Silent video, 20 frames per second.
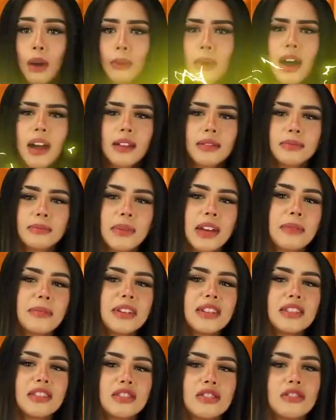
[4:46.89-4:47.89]
Well,
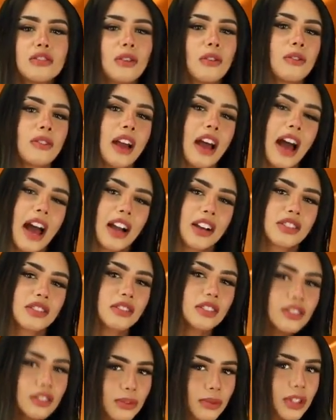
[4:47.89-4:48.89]
maybe don't
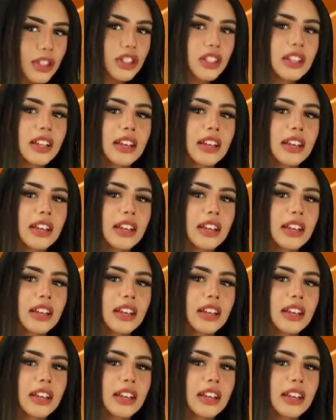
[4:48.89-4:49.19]
actually do what she